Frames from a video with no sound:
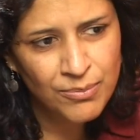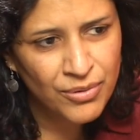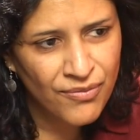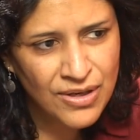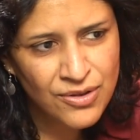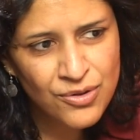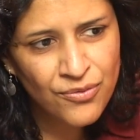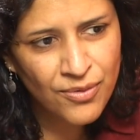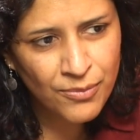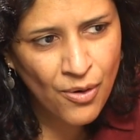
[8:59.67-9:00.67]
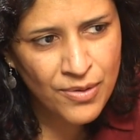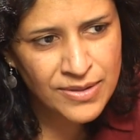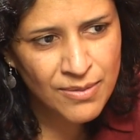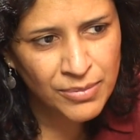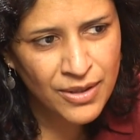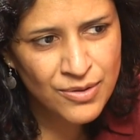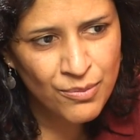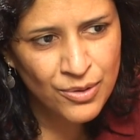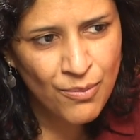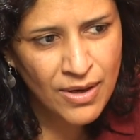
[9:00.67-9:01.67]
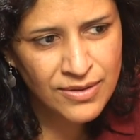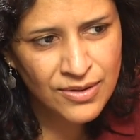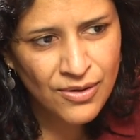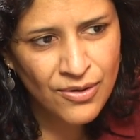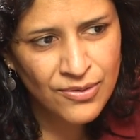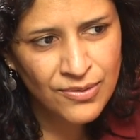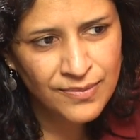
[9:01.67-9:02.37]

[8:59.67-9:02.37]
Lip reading: prevented you from going someplace where you wanted to go?